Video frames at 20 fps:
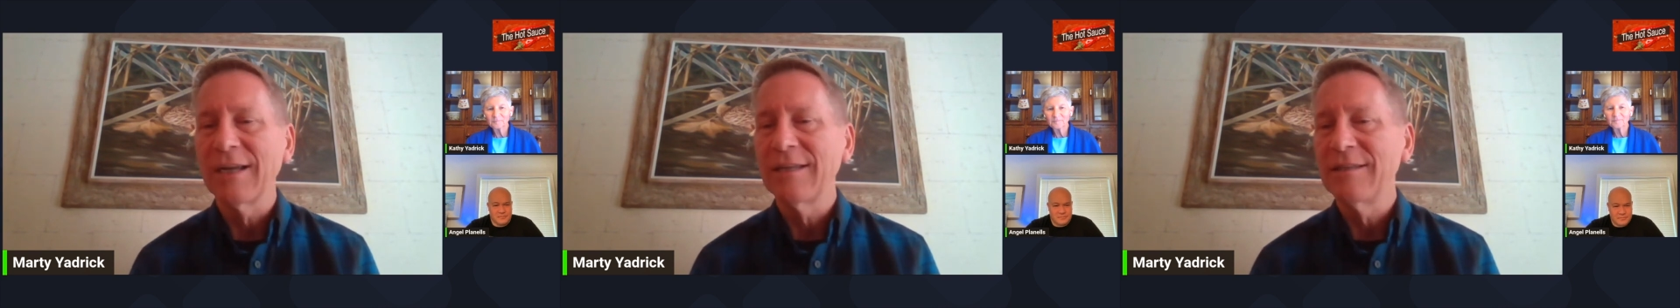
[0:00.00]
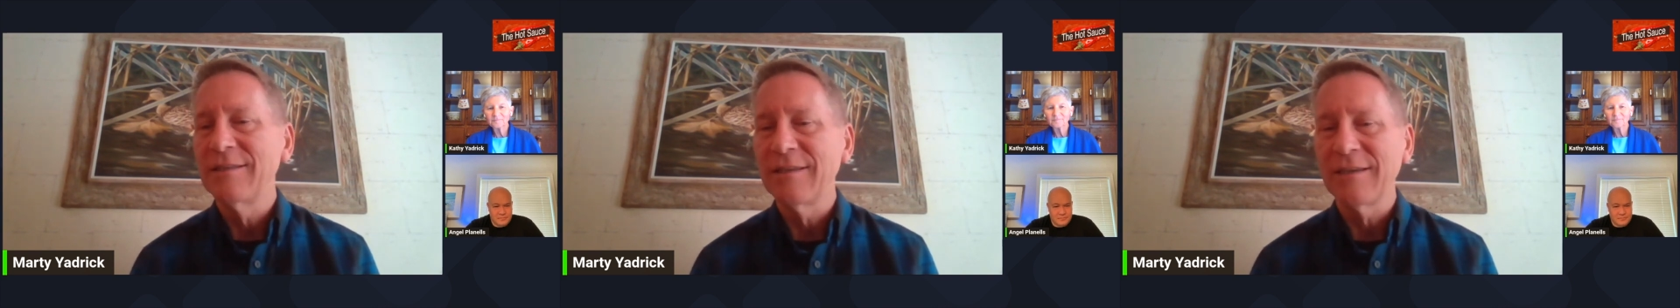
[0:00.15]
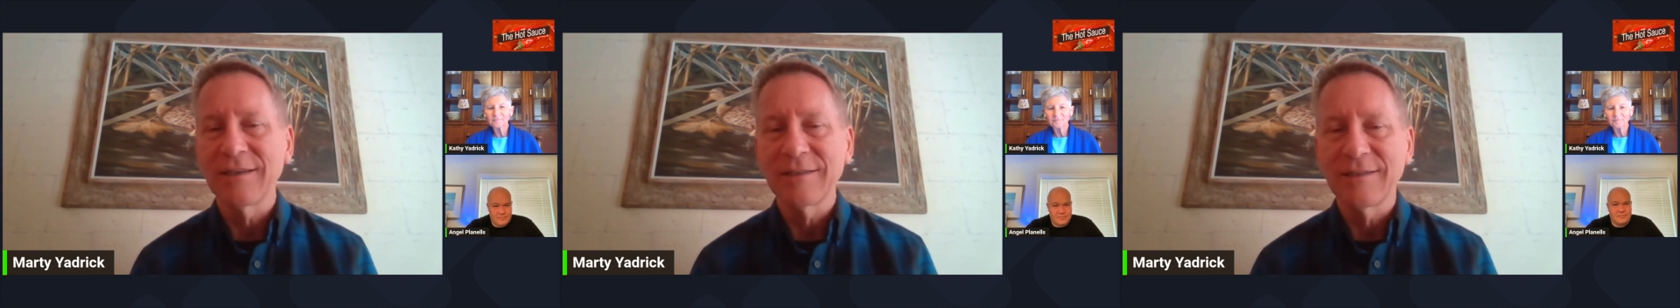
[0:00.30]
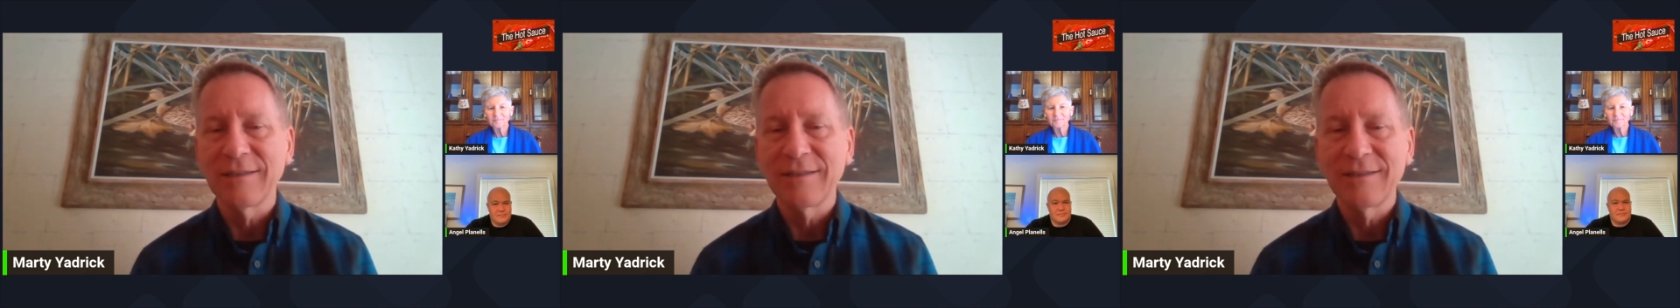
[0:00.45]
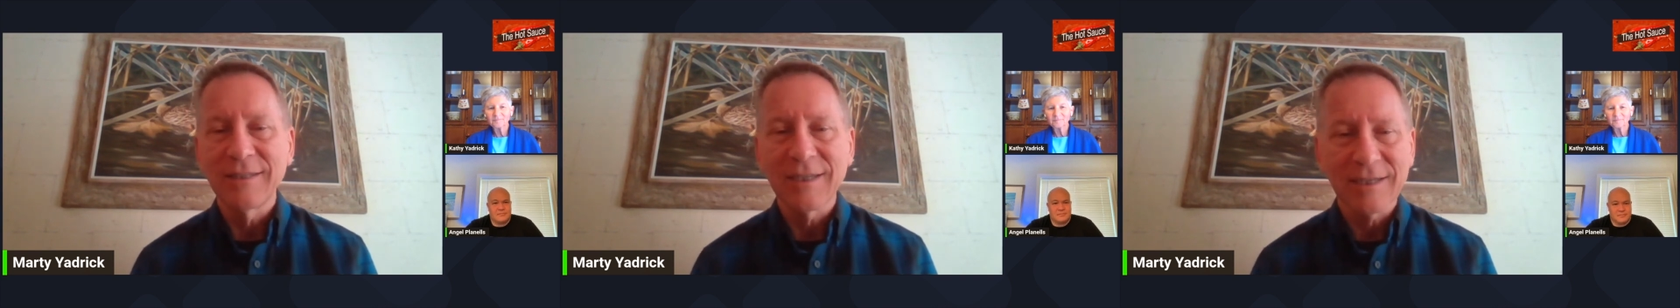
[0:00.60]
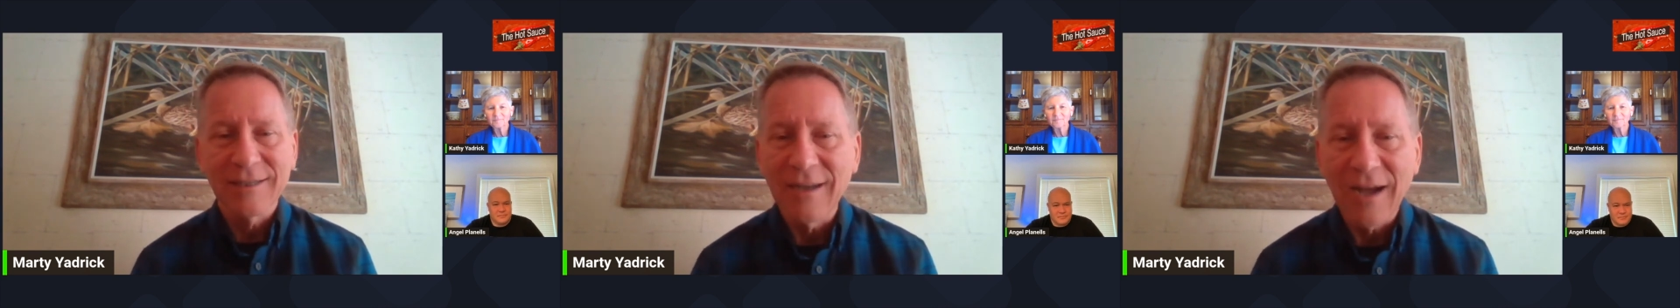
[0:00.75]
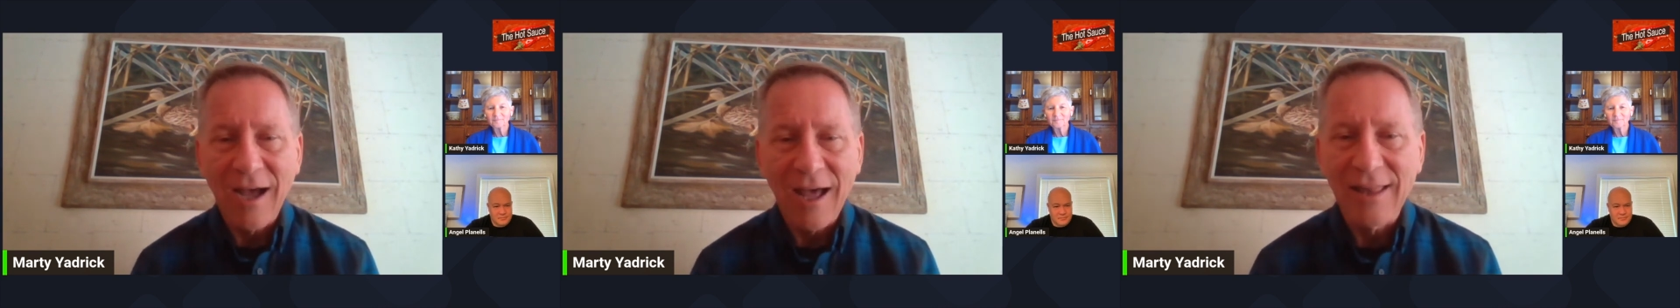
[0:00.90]
ideas and
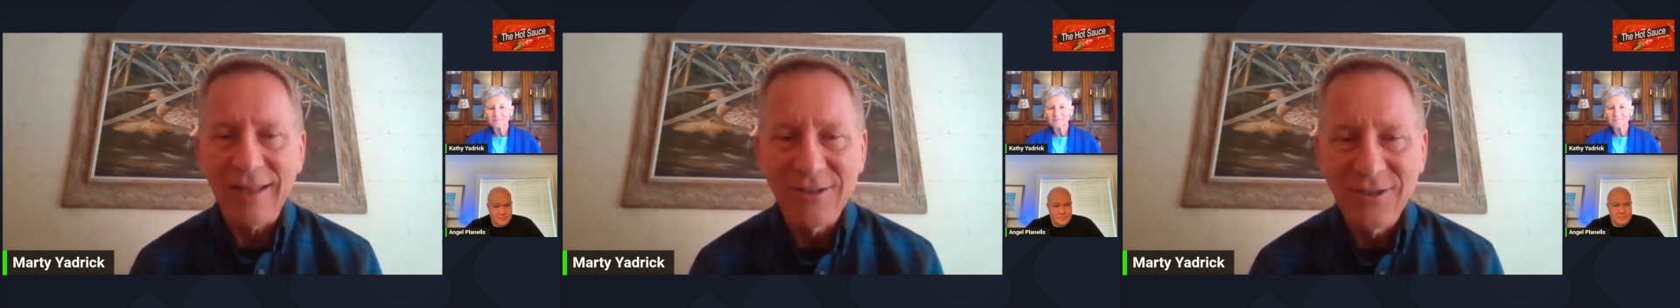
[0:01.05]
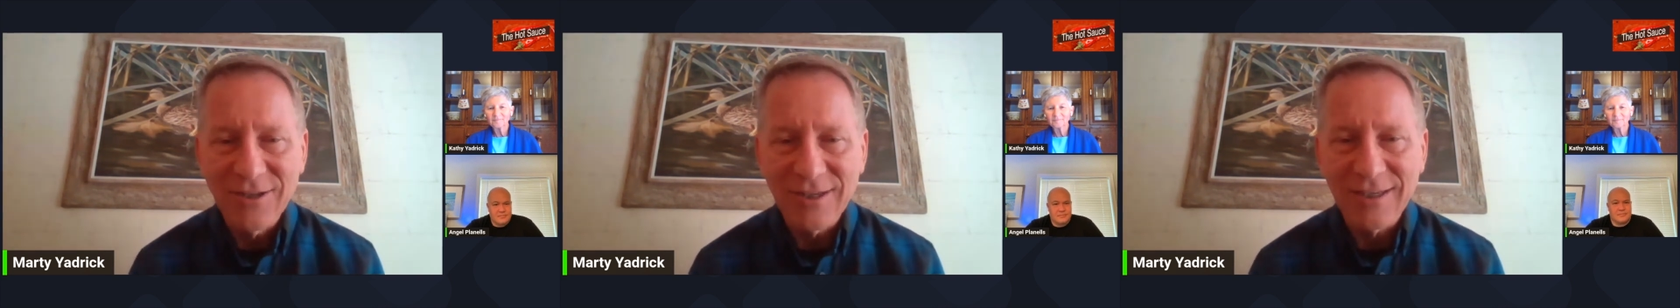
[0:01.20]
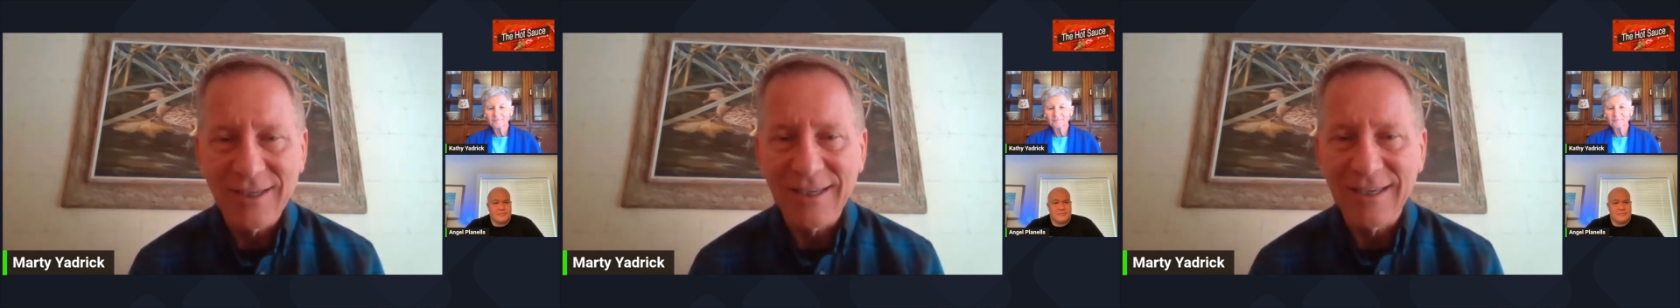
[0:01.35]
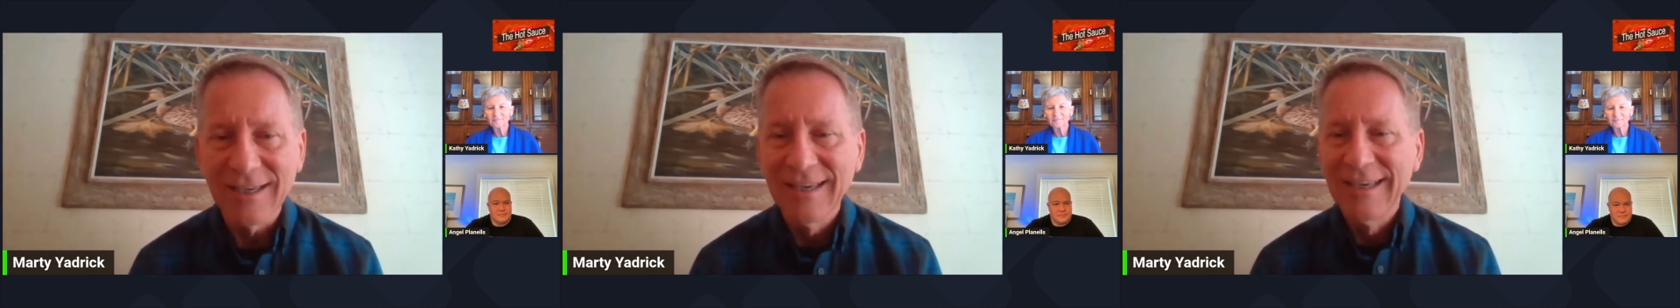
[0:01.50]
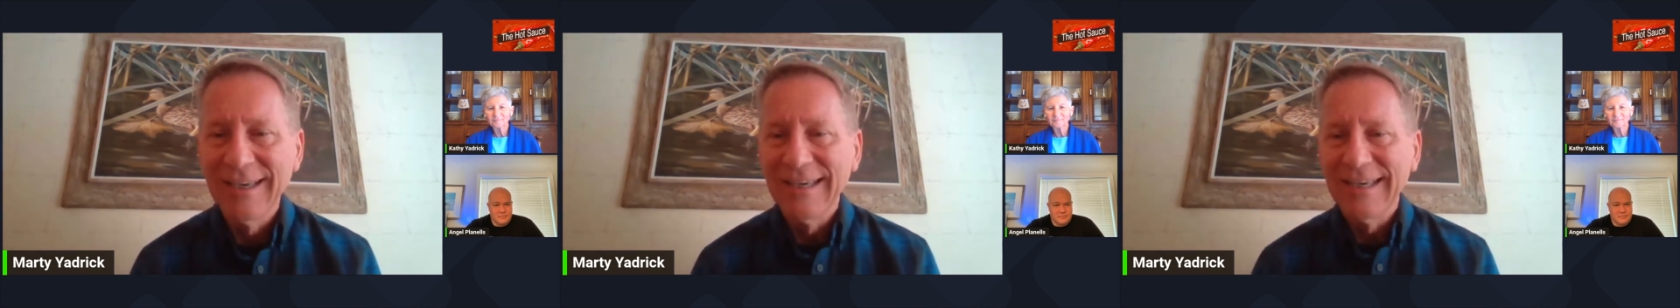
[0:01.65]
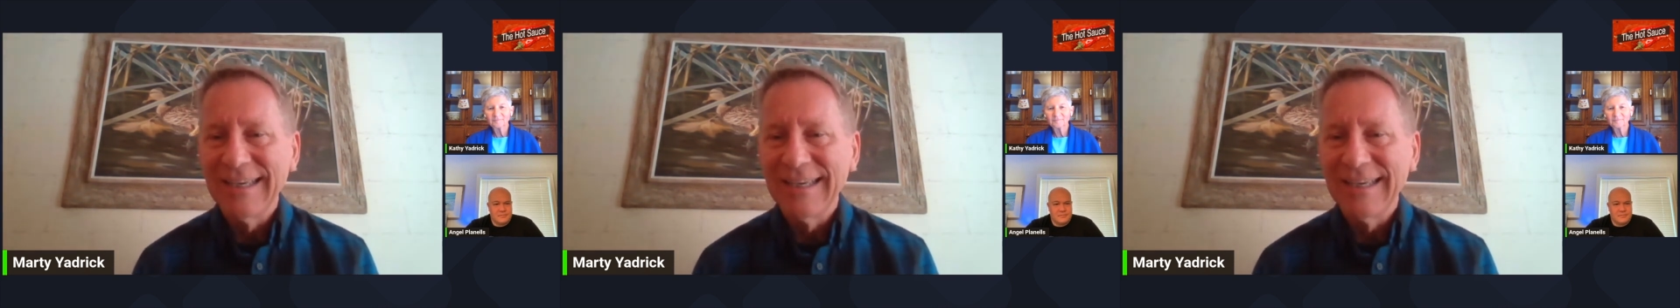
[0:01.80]
technology